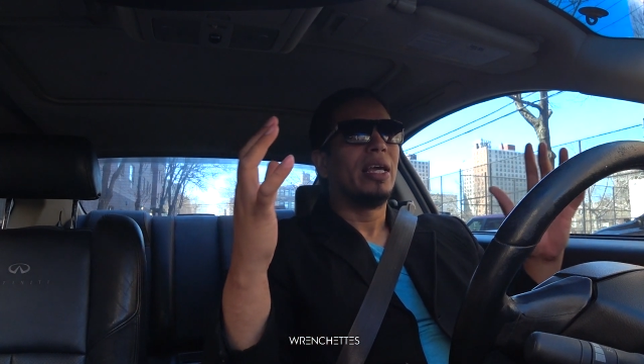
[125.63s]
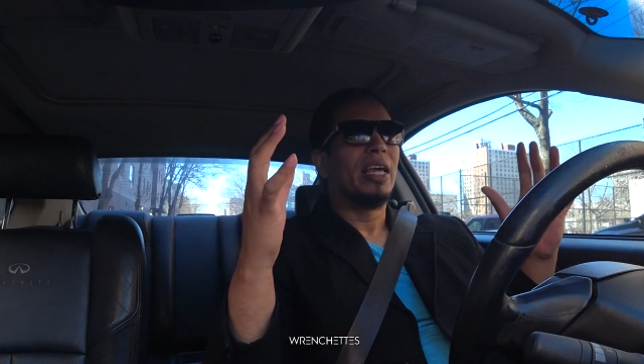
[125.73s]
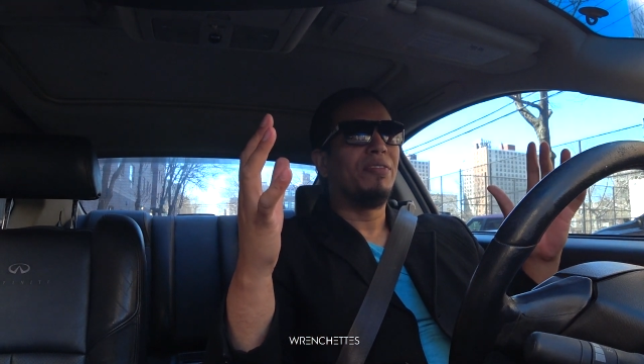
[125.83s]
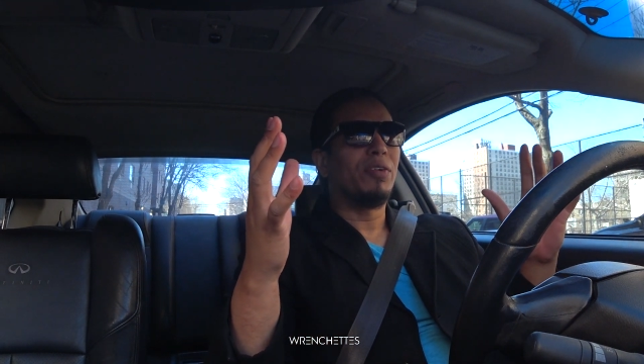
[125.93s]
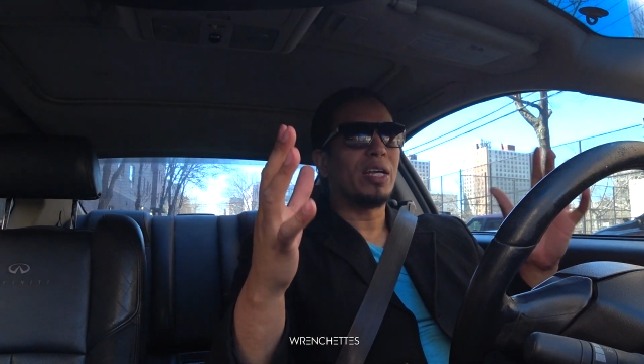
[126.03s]

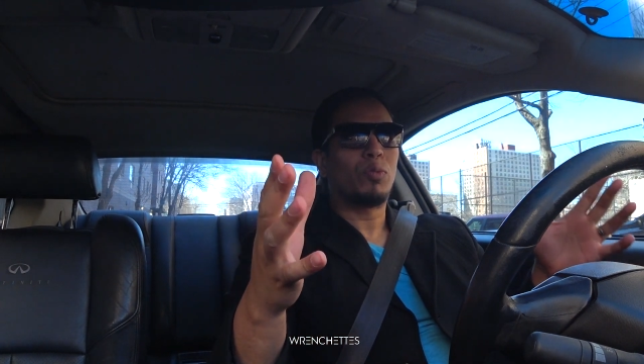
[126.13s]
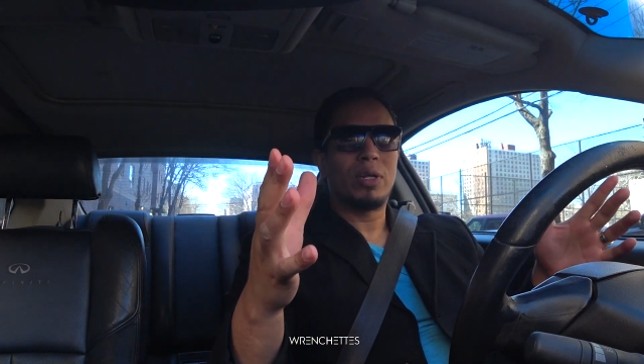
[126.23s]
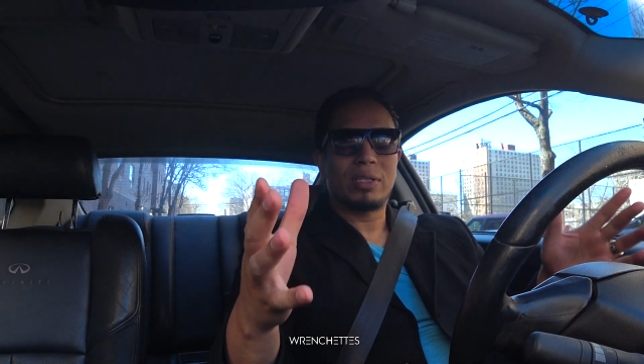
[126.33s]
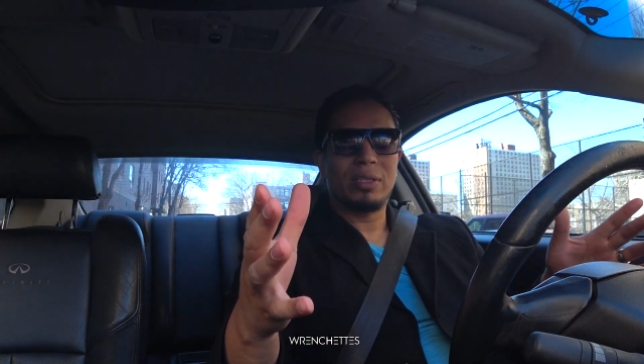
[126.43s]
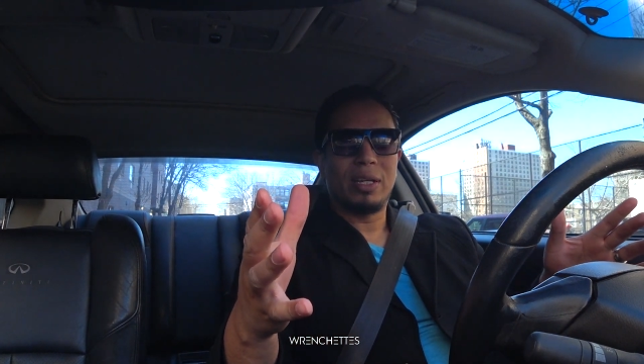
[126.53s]
If you guys
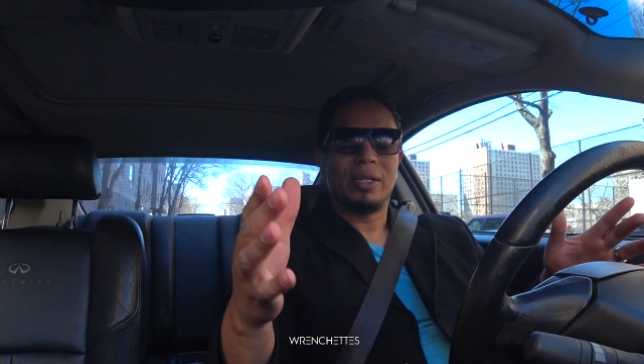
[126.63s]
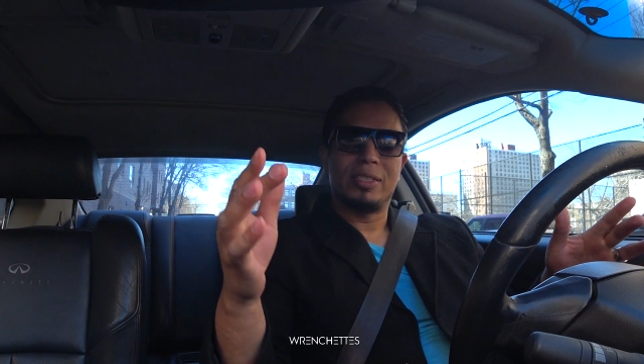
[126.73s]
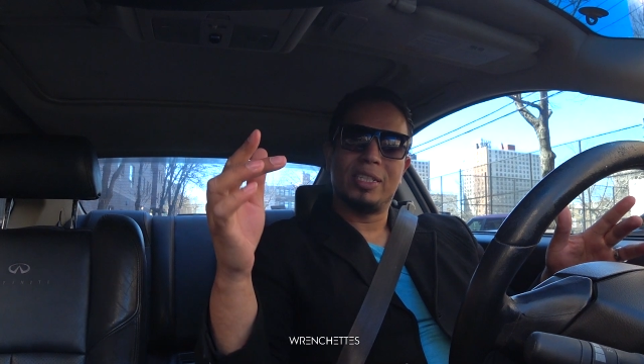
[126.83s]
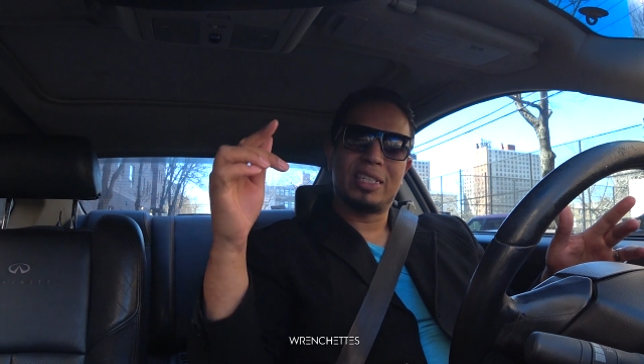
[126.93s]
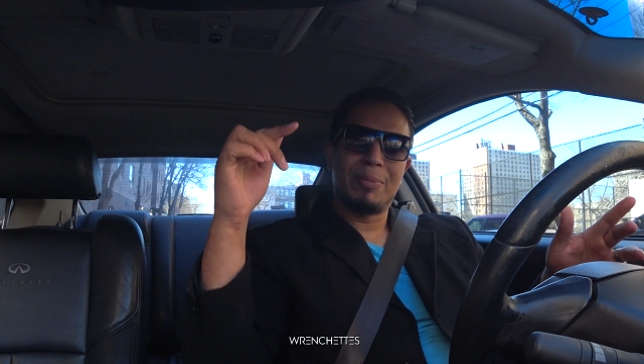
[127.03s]
want to see it,
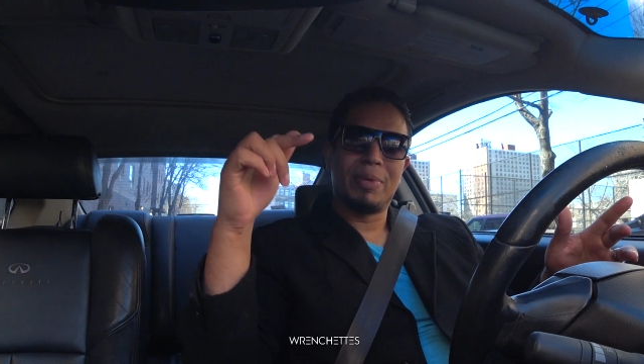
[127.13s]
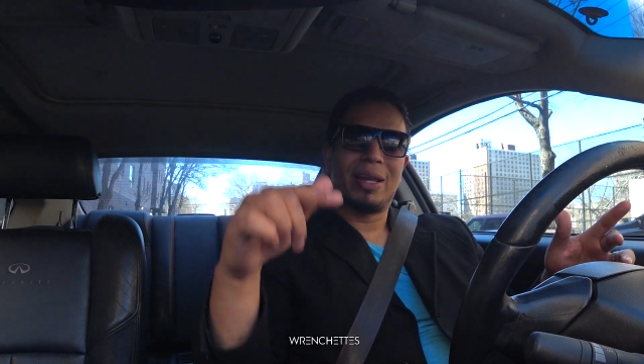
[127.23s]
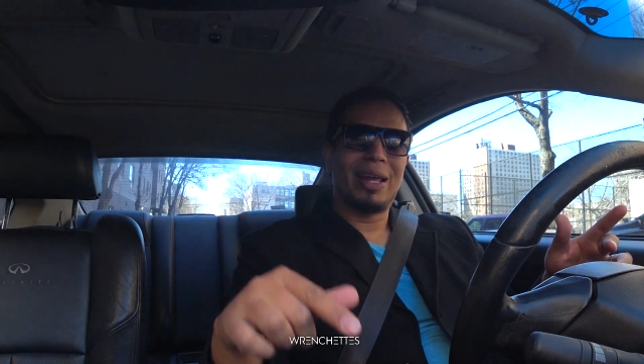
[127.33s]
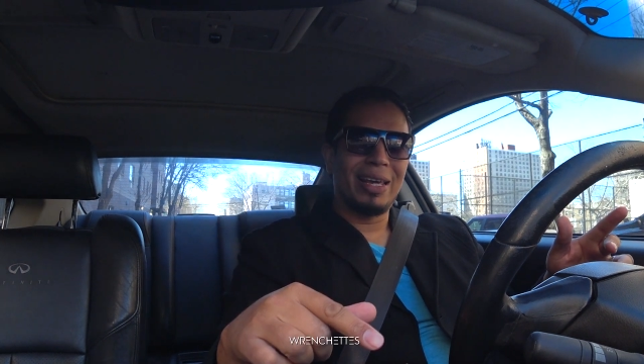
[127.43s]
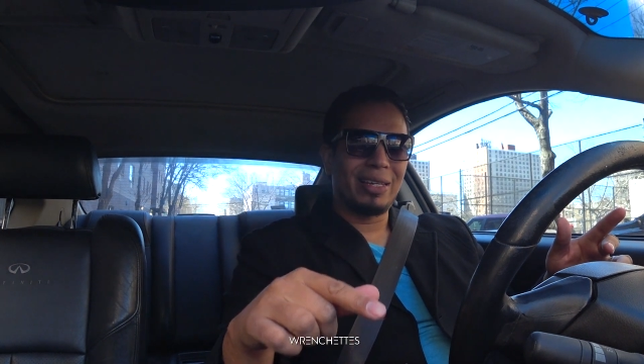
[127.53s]
just give me a
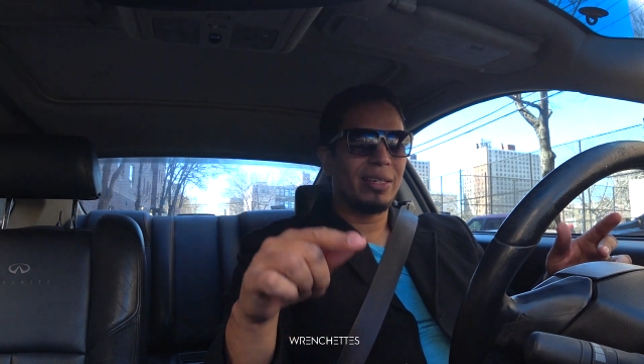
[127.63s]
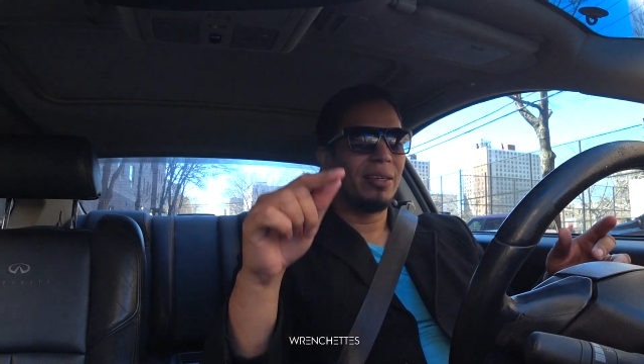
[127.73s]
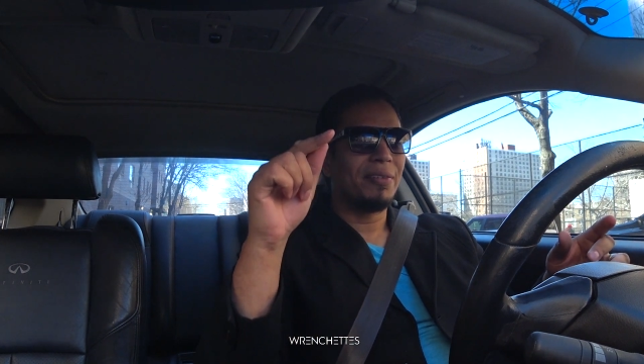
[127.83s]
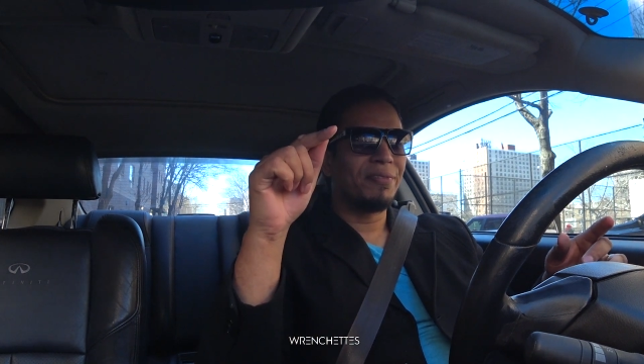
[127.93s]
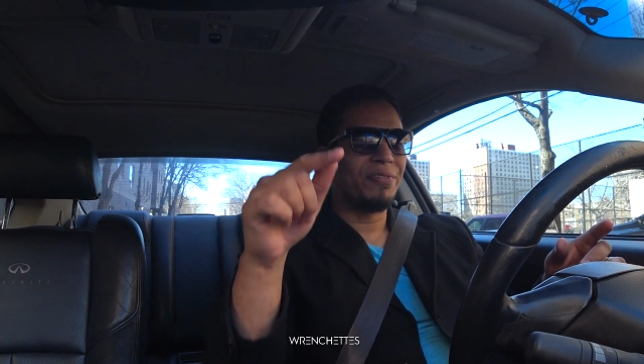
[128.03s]
like.
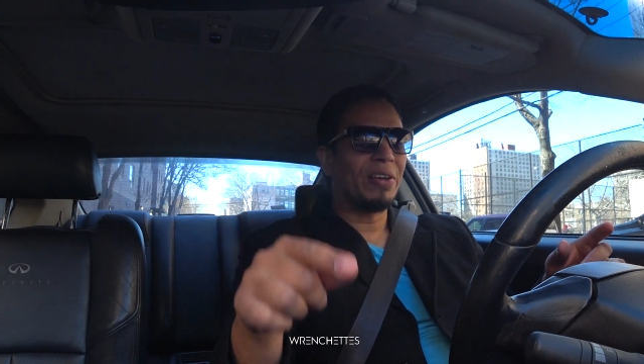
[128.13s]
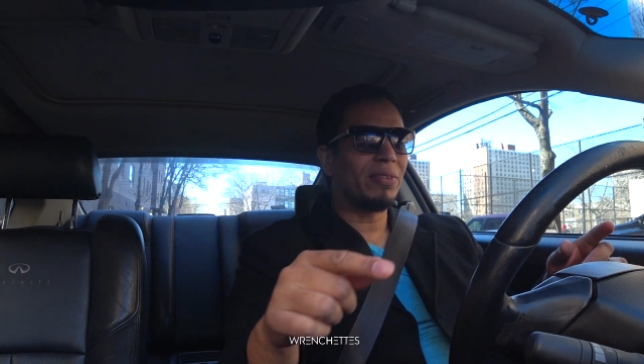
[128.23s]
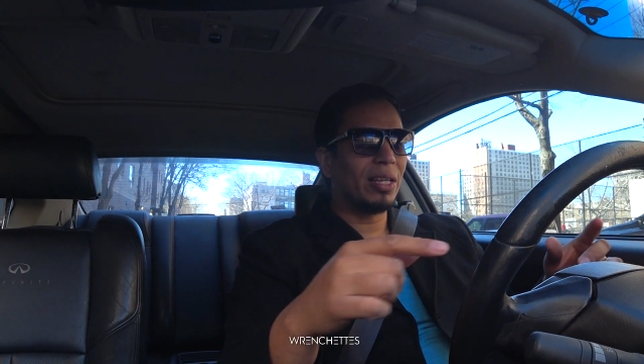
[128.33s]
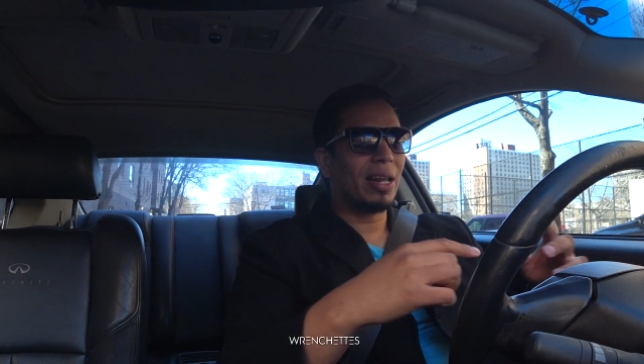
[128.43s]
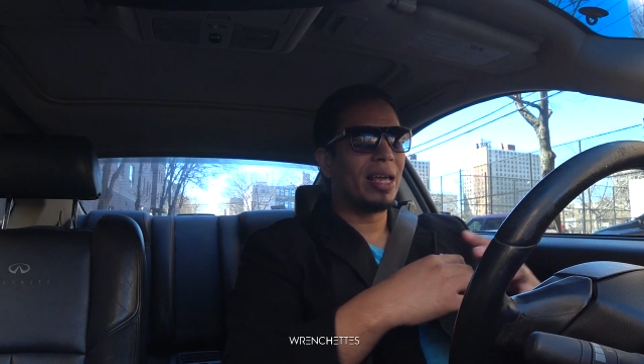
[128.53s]

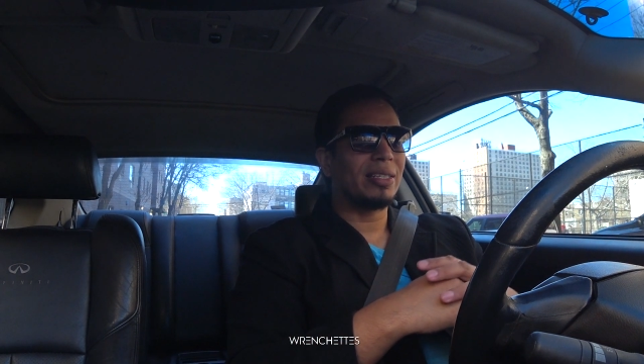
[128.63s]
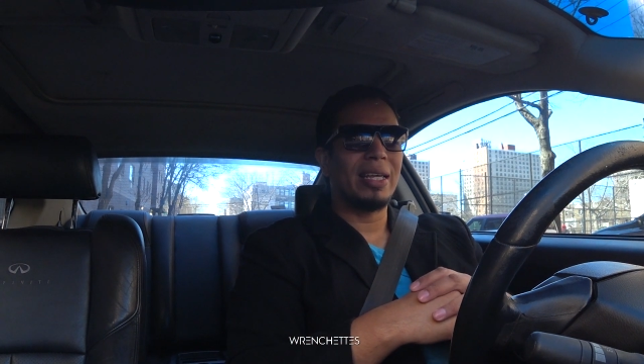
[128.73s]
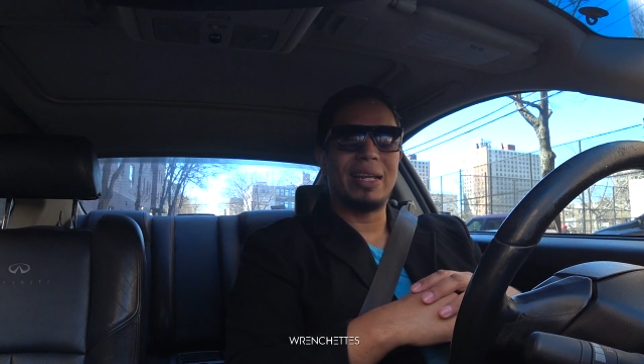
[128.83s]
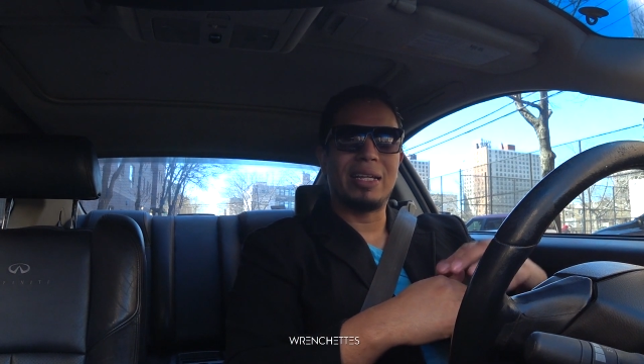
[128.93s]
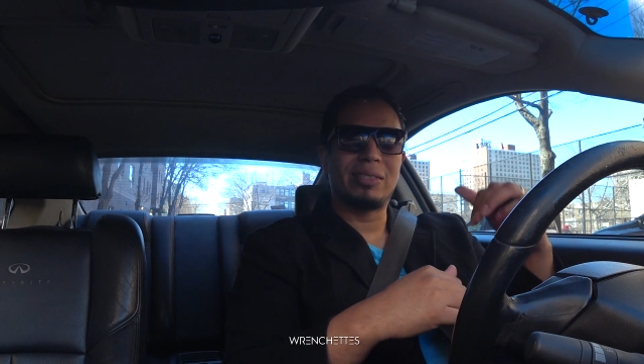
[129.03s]
50 likes
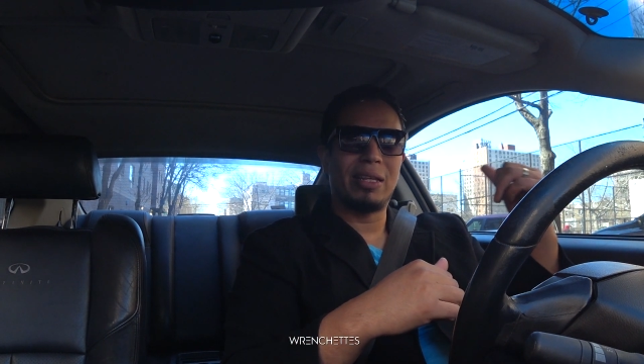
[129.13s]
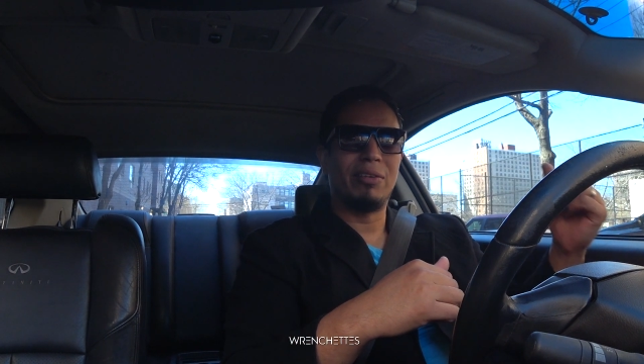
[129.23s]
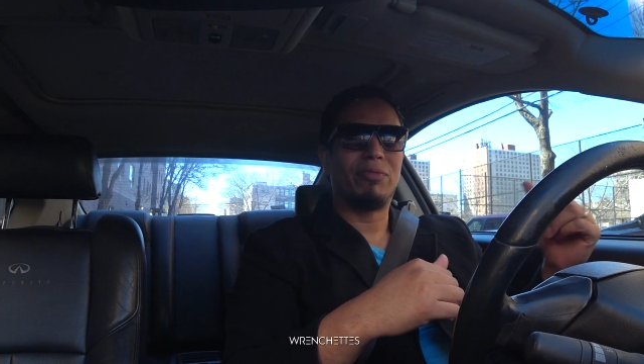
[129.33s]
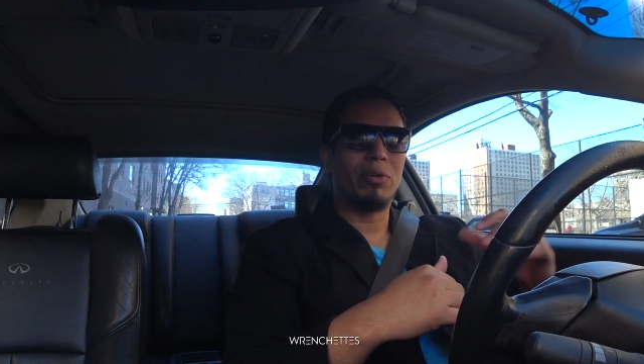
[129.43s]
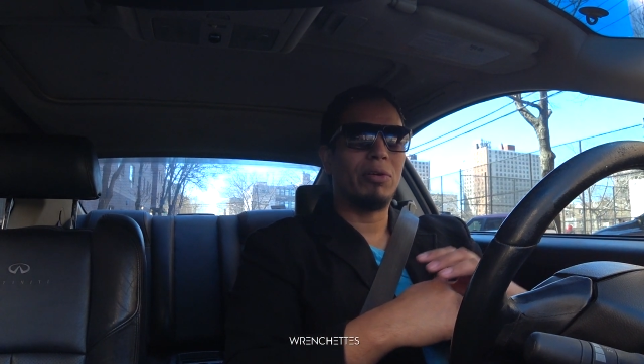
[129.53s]
and I stay
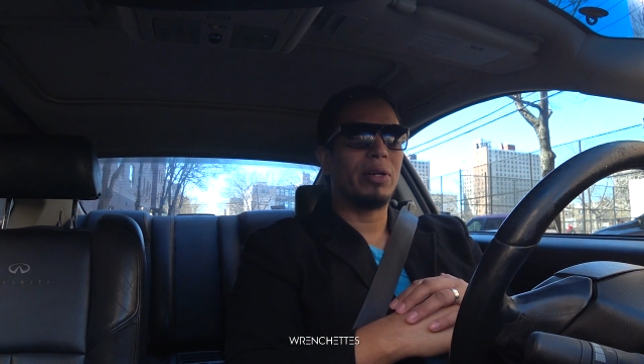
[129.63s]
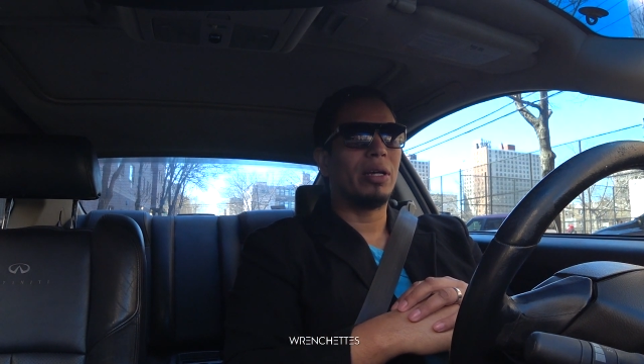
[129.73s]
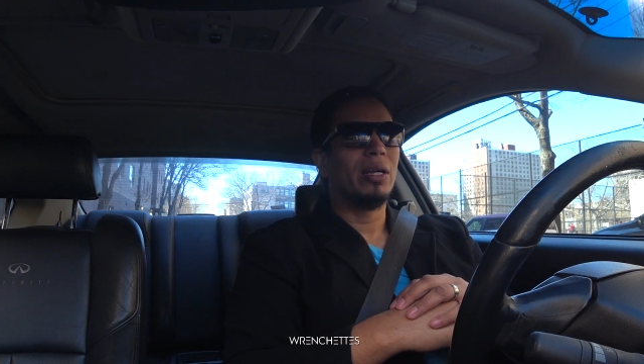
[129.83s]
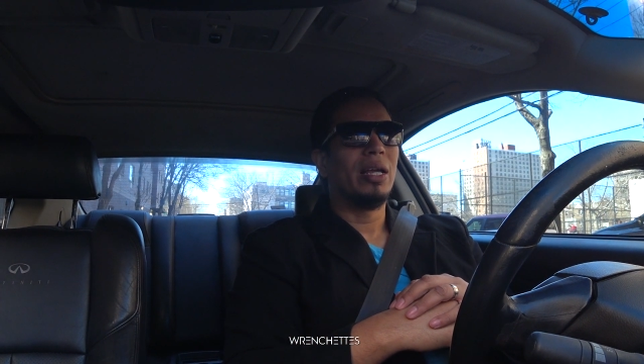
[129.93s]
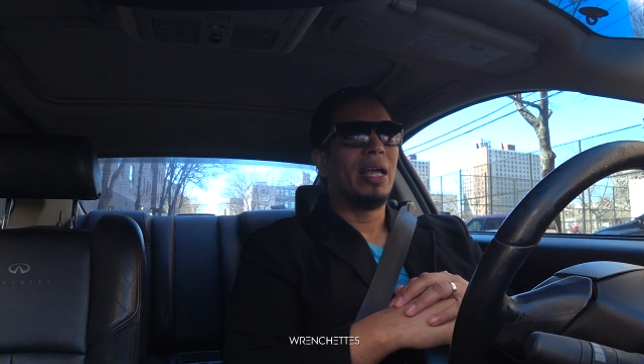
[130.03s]
in Florida.